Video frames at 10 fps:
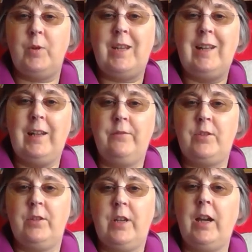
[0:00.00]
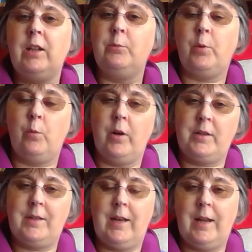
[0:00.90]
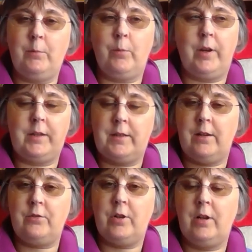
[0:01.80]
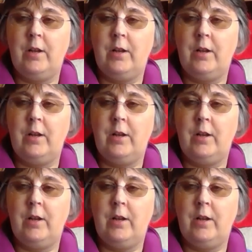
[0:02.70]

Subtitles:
but he lives on the island but works in Edinburgh, etc.